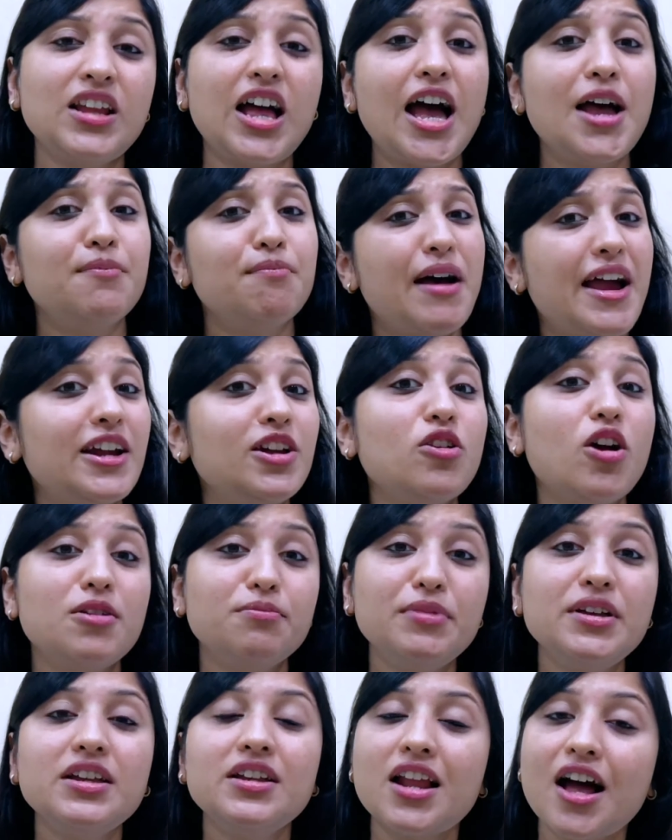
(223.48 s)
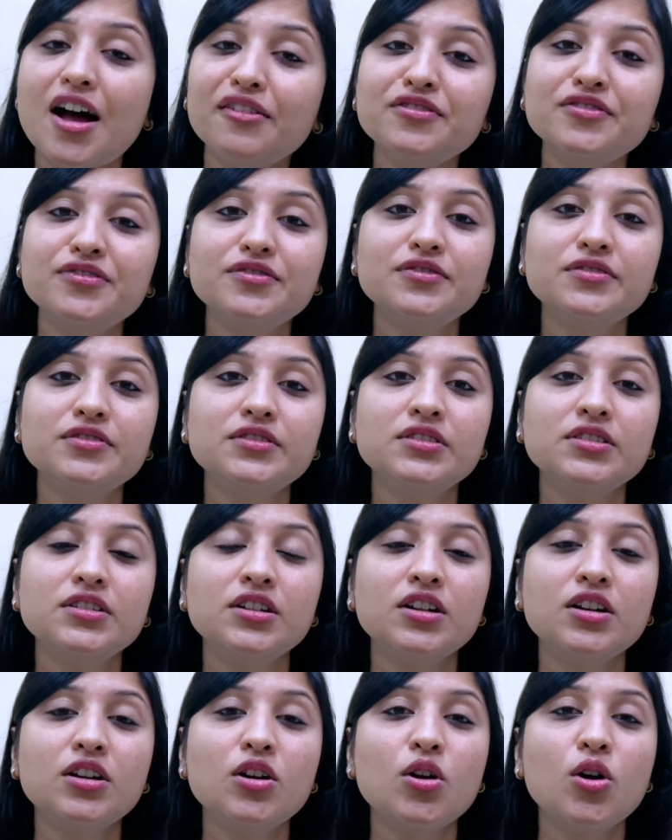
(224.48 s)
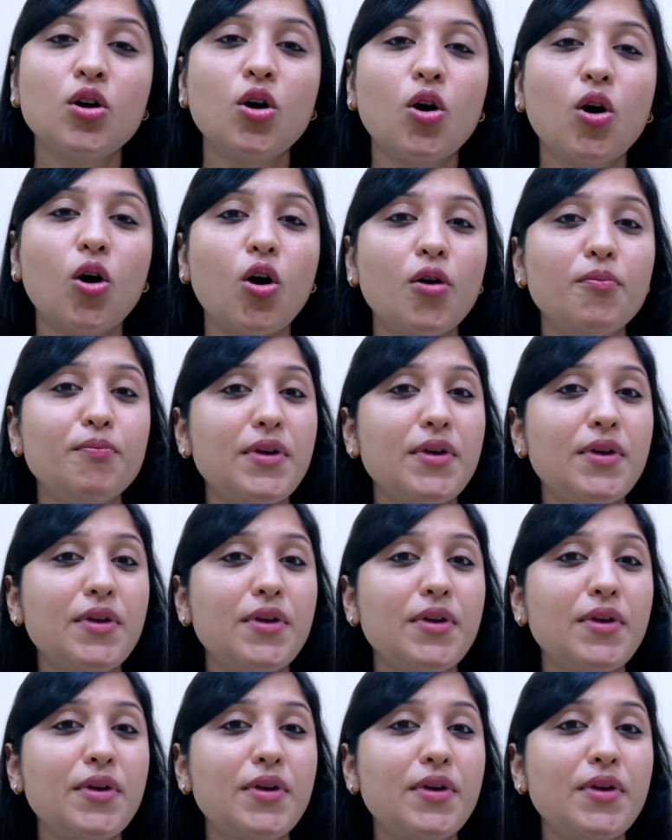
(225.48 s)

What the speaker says: I might not be enough, or